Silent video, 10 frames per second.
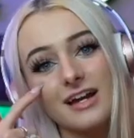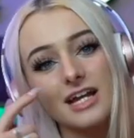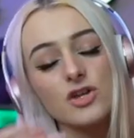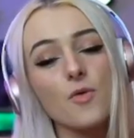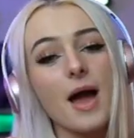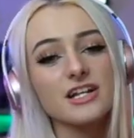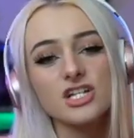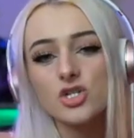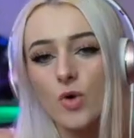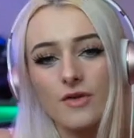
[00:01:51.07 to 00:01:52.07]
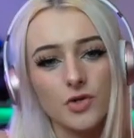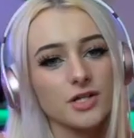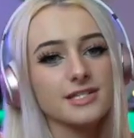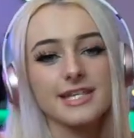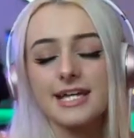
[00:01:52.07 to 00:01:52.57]
you imagine a
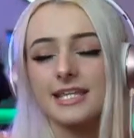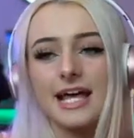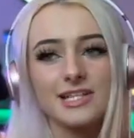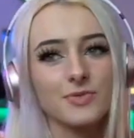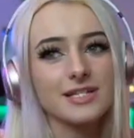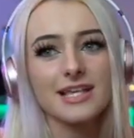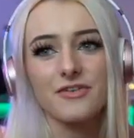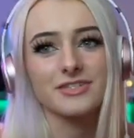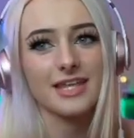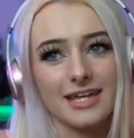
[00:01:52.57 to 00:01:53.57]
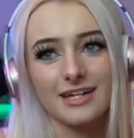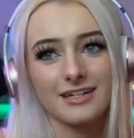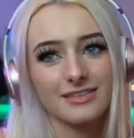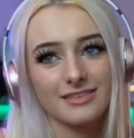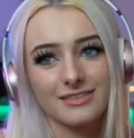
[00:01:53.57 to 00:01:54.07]
12-year-old singing? That's what it sounds like.
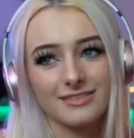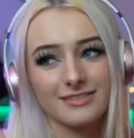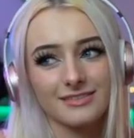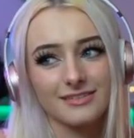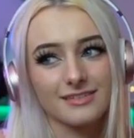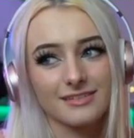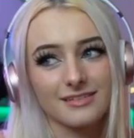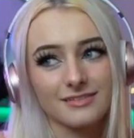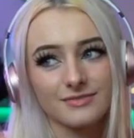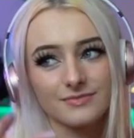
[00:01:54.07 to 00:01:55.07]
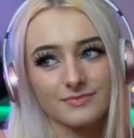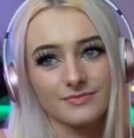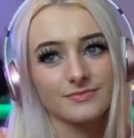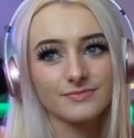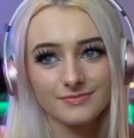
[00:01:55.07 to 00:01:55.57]
Right once,
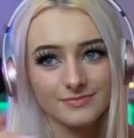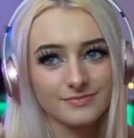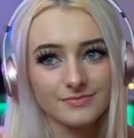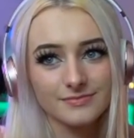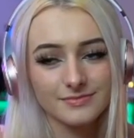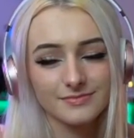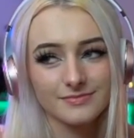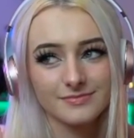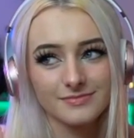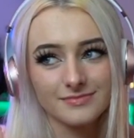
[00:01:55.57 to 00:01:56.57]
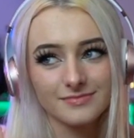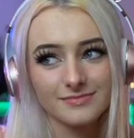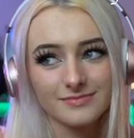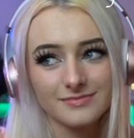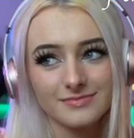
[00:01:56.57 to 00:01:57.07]
you
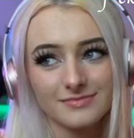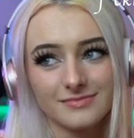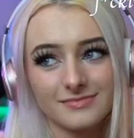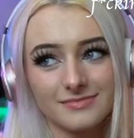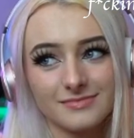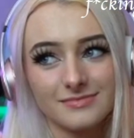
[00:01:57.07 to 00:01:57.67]
never know